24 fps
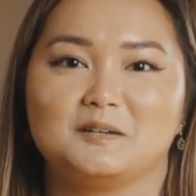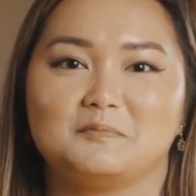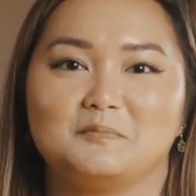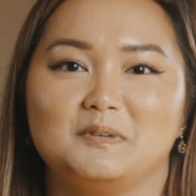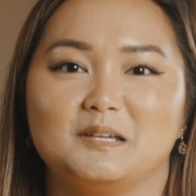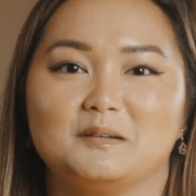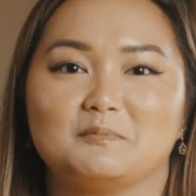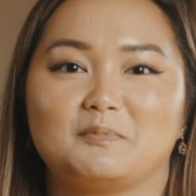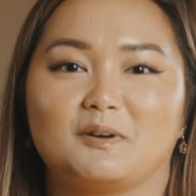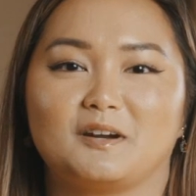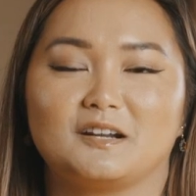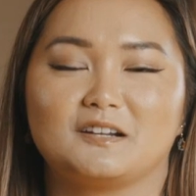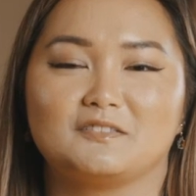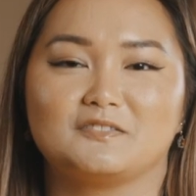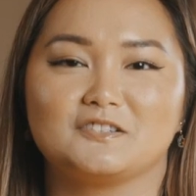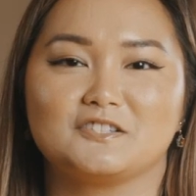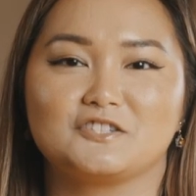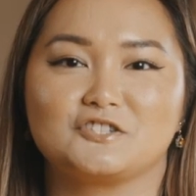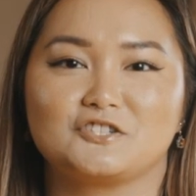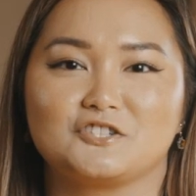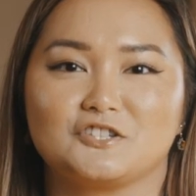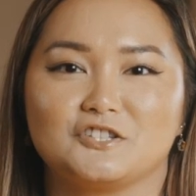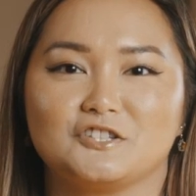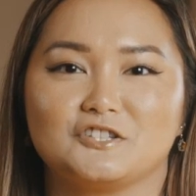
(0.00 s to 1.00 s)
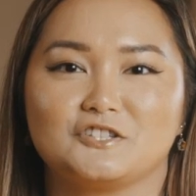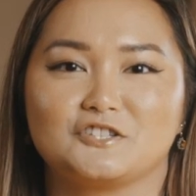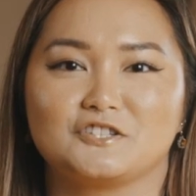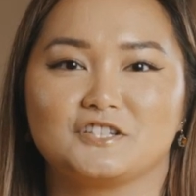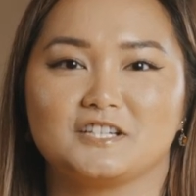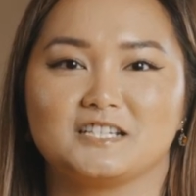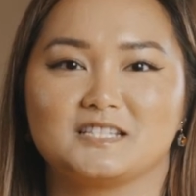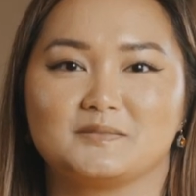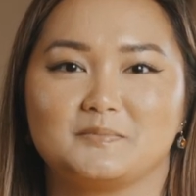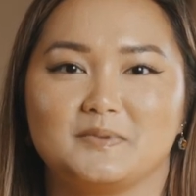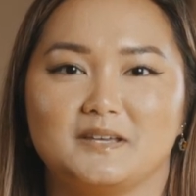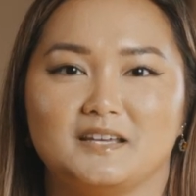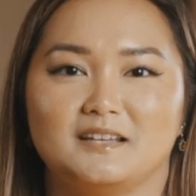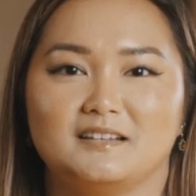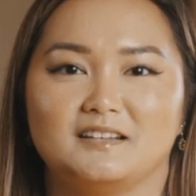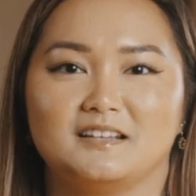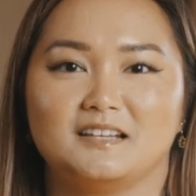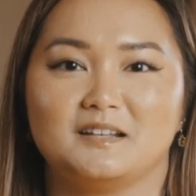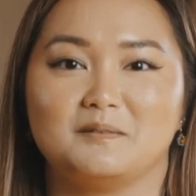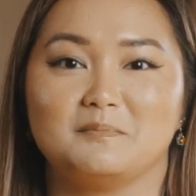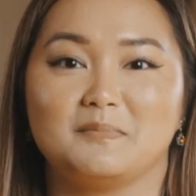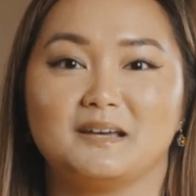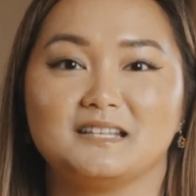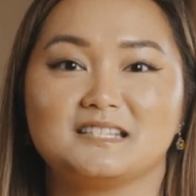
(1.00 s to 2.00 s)
Being part of this church has been
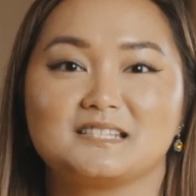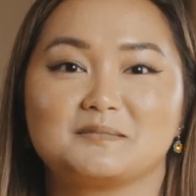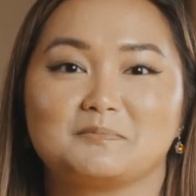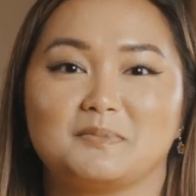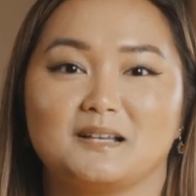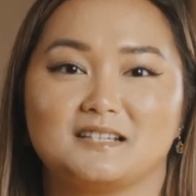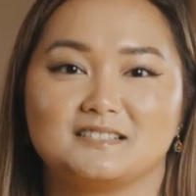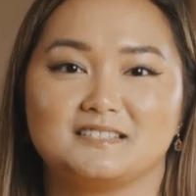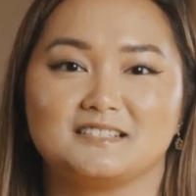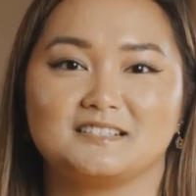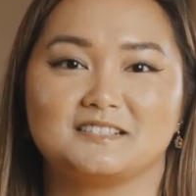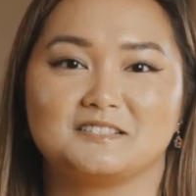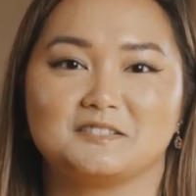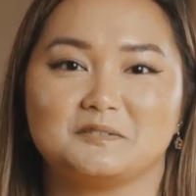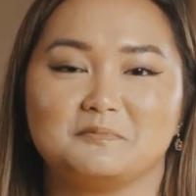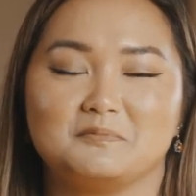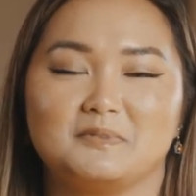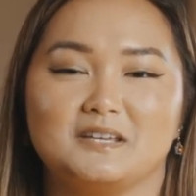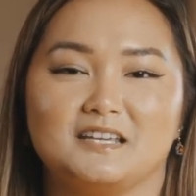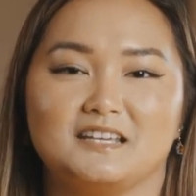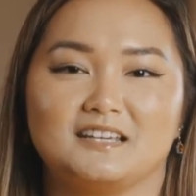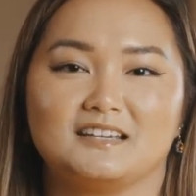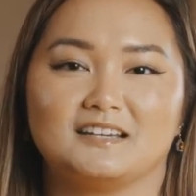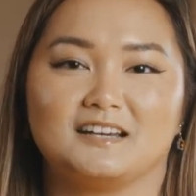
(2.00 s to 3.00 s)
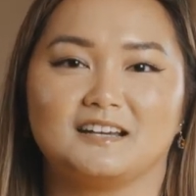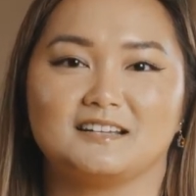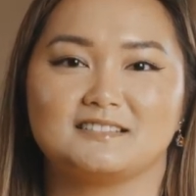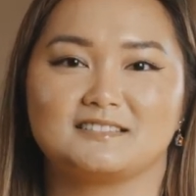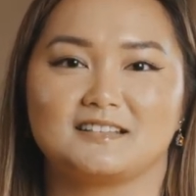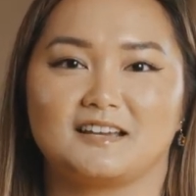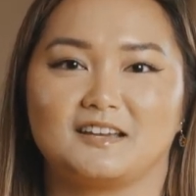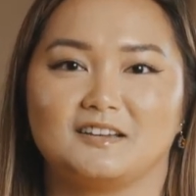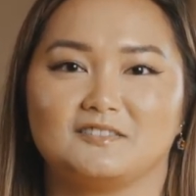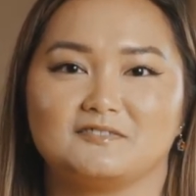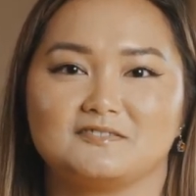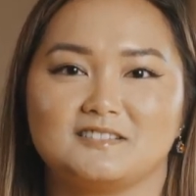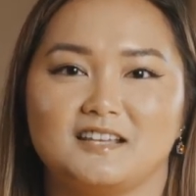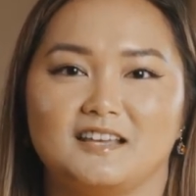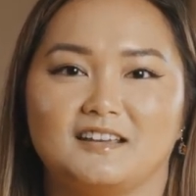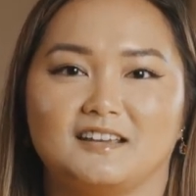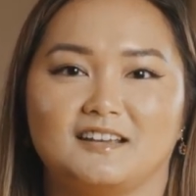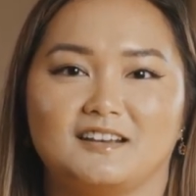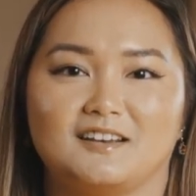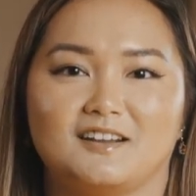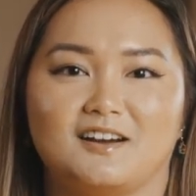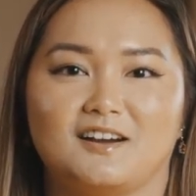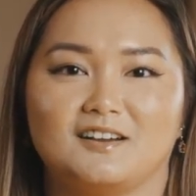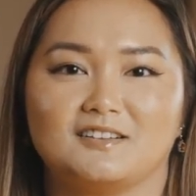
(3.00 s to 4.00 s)
an immense blessing to me as I've
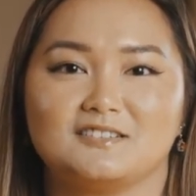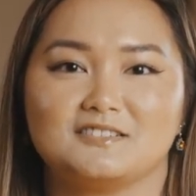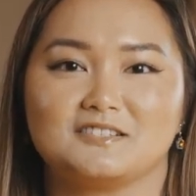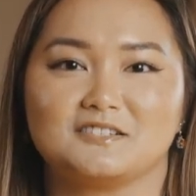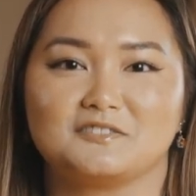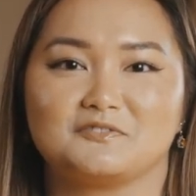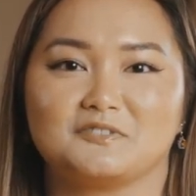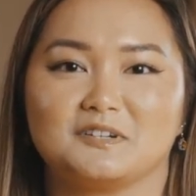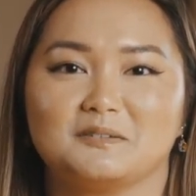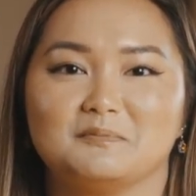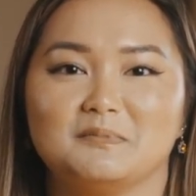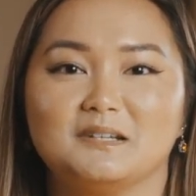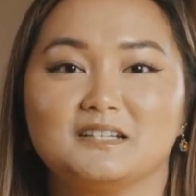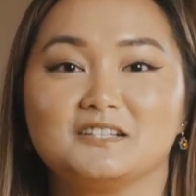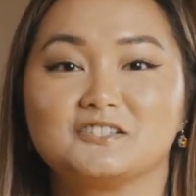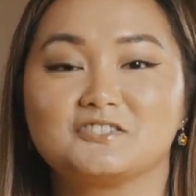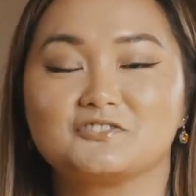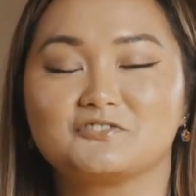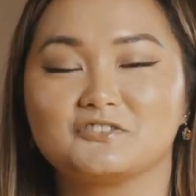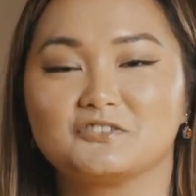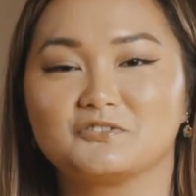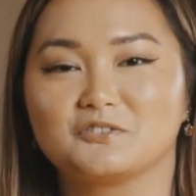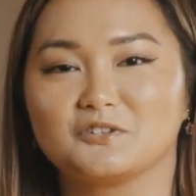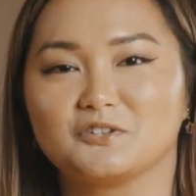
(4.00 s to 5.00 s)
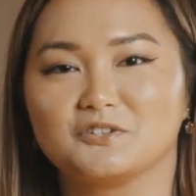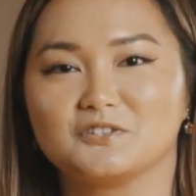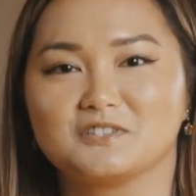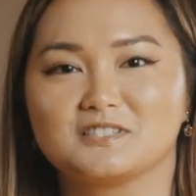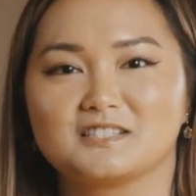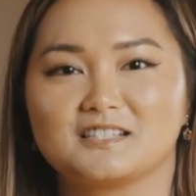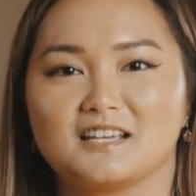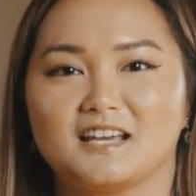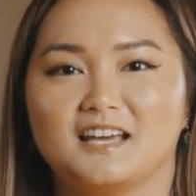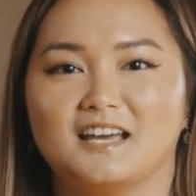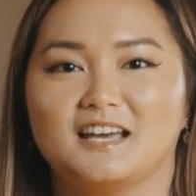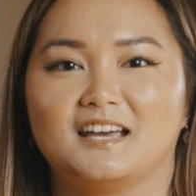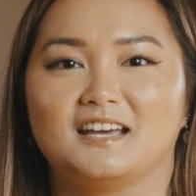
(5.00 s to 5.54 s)
taken on different ministry roles,